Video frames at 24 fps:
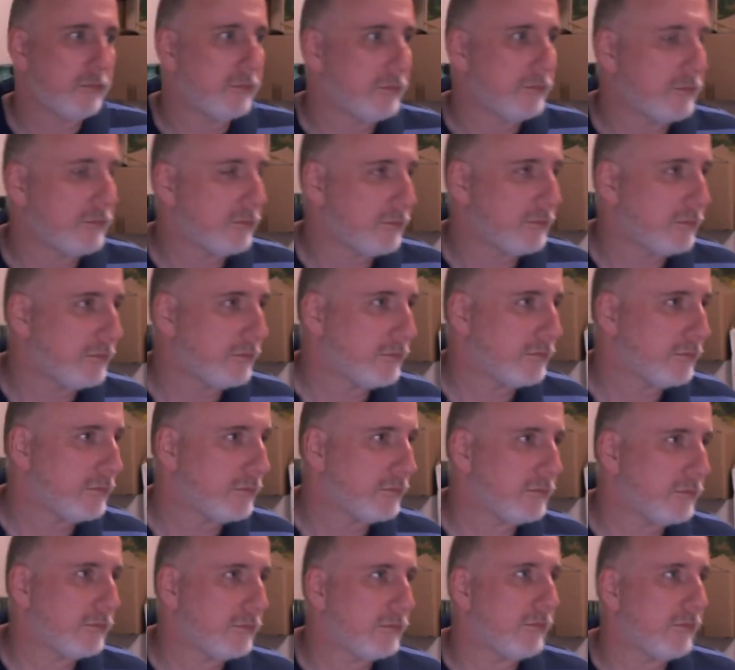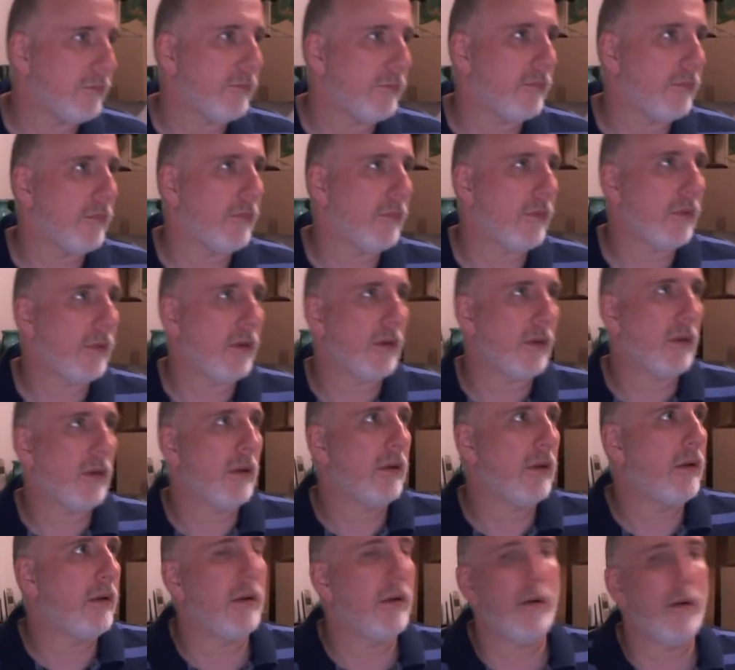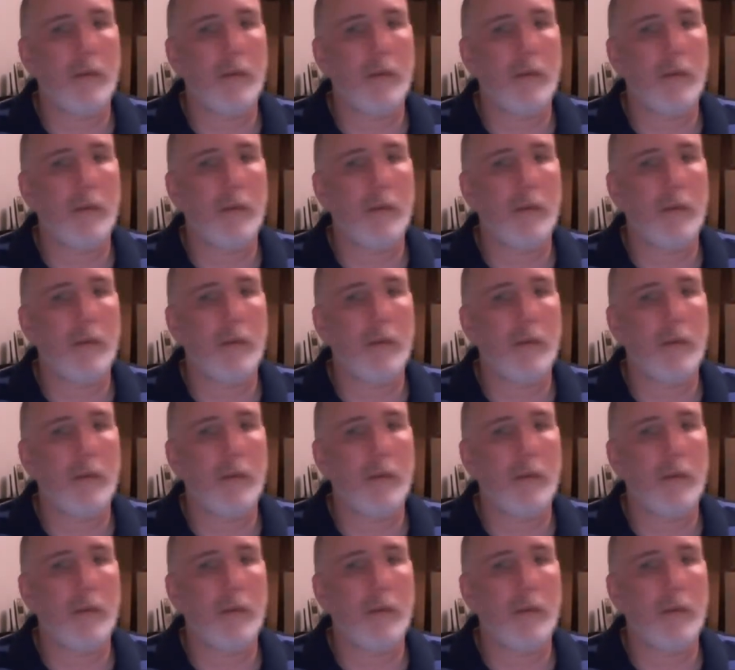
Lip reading: No one is speaking in this clip.